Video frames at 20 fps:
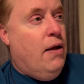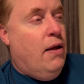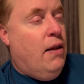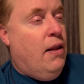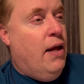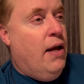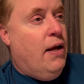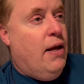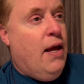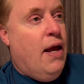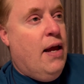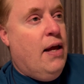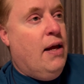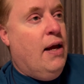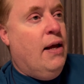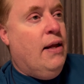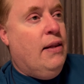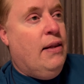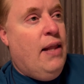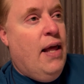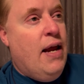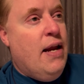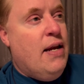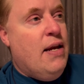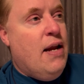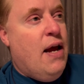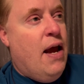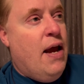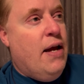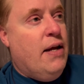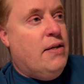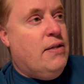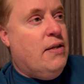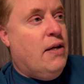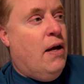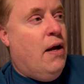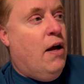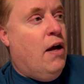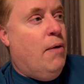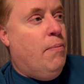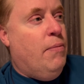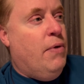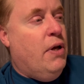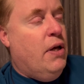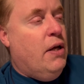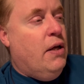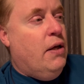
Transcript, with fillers: like a, a late night, um,